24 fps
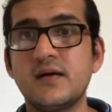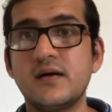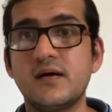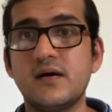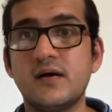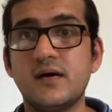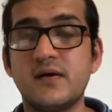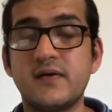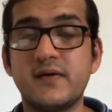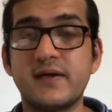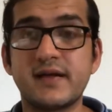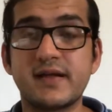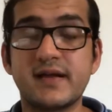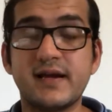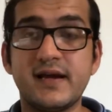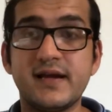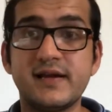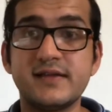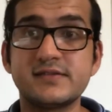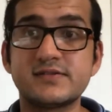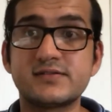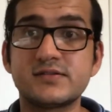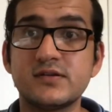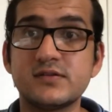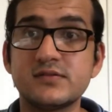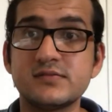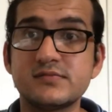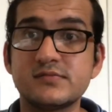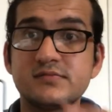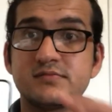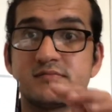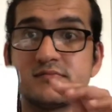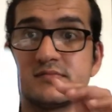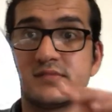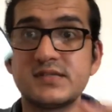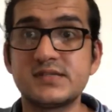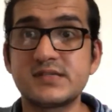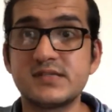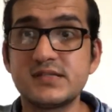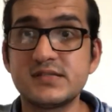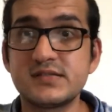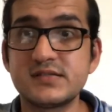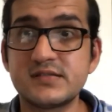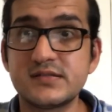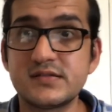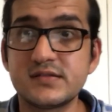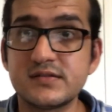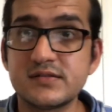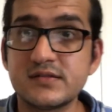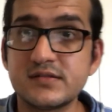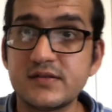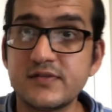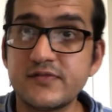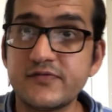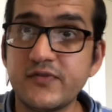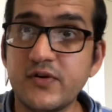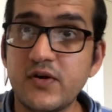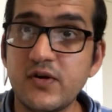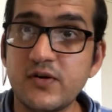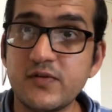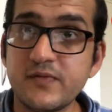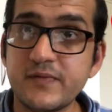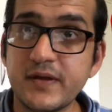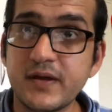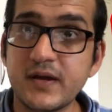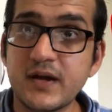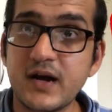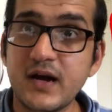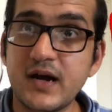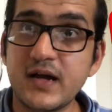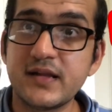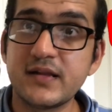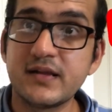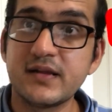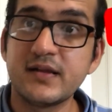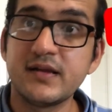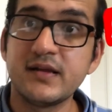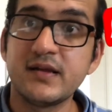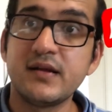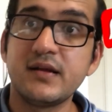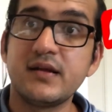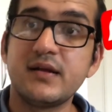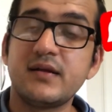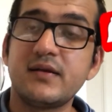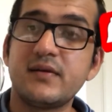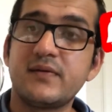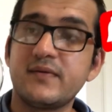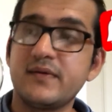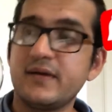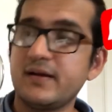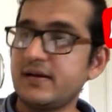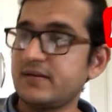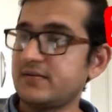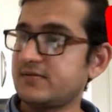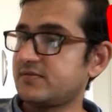alright guys, so this is the phone we got, right?